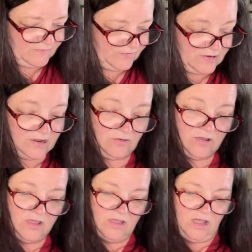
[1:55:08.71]
for now.
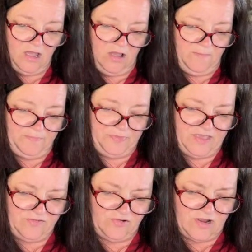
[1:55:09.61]

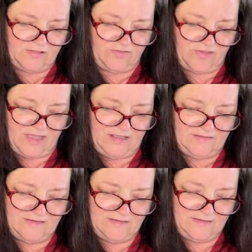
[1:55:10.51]
These are unsigned.